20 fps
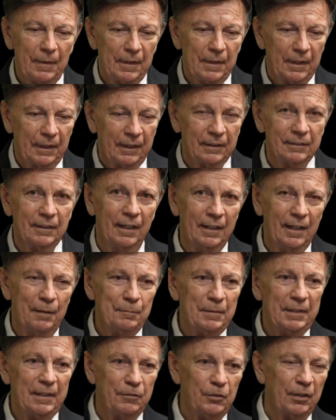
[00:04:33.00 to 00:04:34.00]
And let me
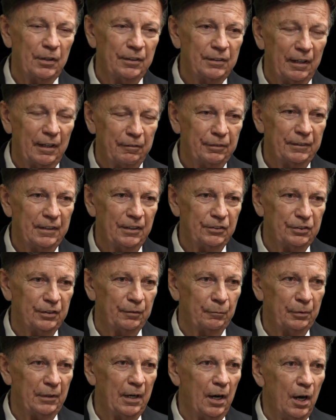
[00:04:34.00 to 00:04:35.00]
give you a definition of
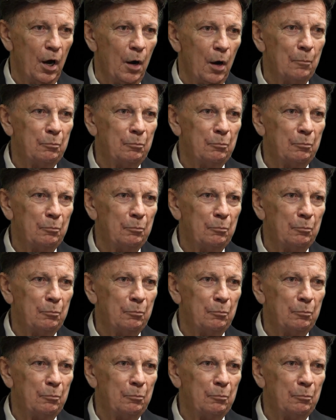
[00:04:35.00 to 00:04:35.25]
prayer.